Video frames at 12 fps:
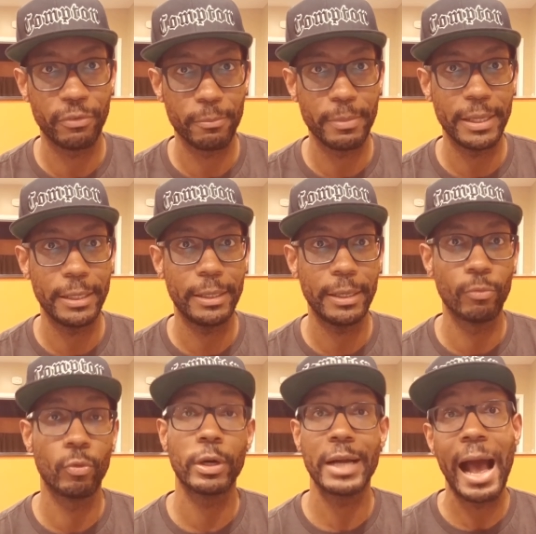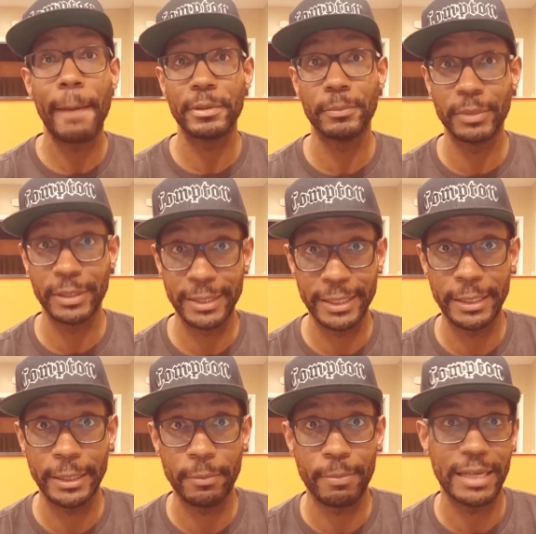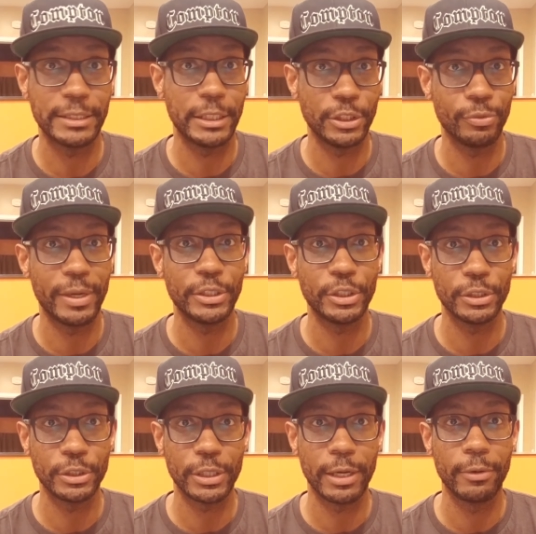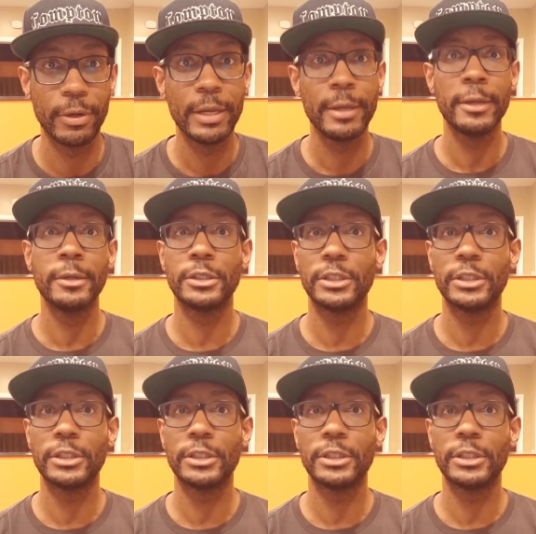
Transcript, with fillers: for me and work optimally in my situation. So